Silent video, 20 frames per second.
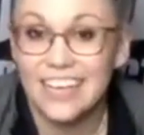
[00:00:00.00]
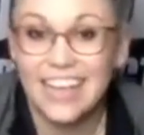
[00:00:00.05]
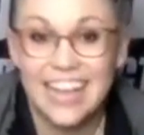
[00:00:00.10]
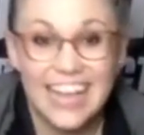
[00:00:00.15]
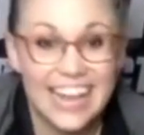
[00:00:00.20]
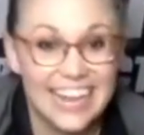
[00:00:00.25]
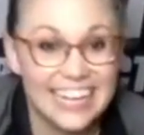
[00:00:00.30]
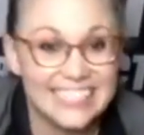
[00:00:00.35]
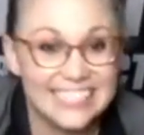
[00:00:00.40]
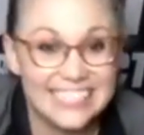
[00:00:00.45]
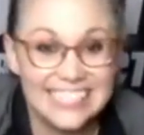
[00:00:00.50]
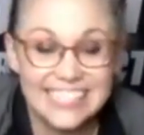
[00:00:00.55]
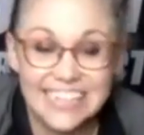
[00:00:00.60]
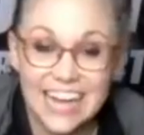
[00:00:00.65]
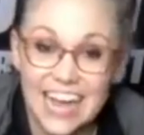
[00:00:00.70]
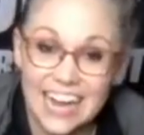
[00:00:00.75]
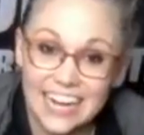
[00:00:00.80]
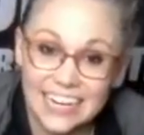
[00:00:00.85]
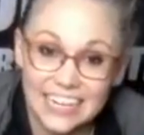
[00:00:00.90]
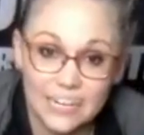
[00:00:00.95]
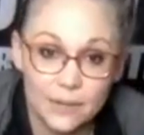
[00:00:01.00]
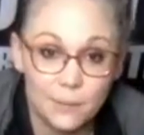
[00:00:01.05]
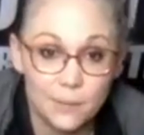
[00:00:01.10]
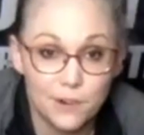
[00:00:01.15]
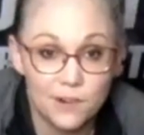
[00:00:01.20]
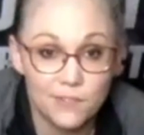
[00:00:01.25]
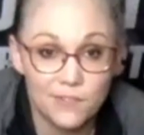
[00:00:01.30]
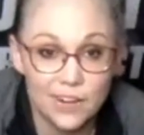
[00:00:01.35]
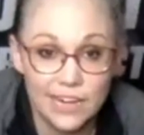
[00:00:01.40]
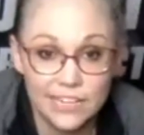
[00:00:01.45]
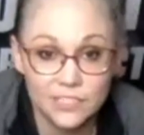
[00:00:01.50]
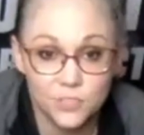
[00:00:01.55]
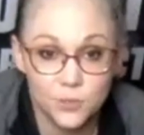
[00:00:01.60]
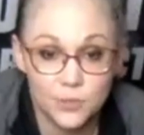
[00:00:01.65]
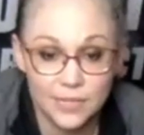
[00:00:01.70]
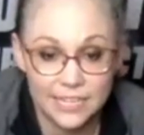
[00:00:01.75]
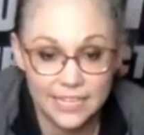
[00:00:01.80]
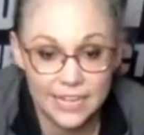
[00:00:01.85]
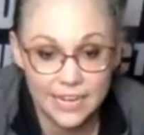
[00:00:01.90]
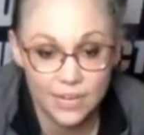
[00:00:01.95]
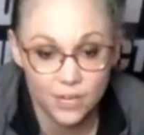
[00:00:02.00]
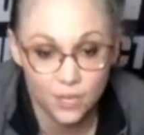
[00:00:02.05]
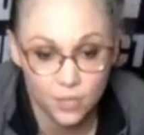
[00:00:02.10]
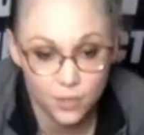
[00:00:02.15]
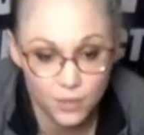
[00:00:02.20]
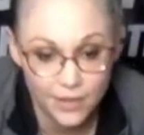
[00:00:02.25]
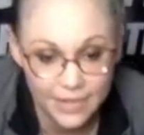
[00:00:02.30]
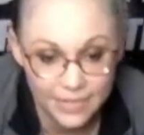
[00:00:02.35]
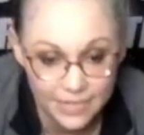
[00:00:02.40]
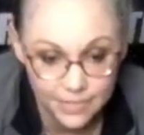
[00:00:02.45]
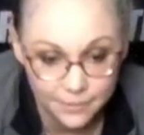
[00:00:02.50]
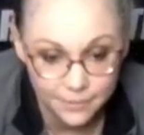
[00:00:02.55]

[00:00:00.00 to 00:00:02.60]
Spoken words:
It's not going to provide you any care. Granted,